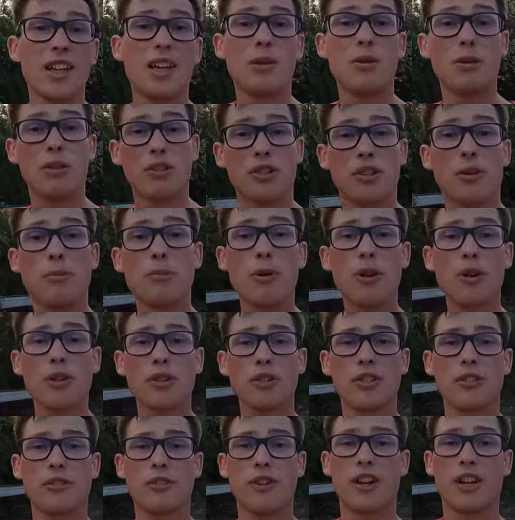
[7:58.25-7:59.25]
If you want to see more
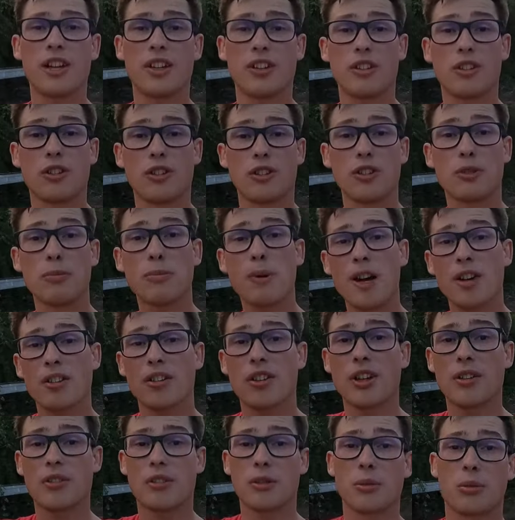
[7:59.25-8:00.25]
stuff like this, just
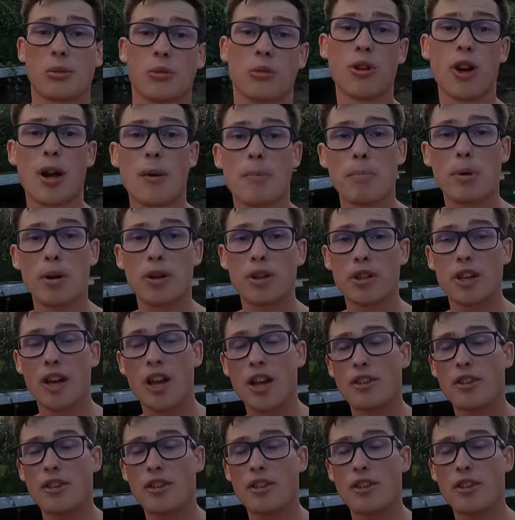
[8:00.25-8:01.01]
smash that subscribe button.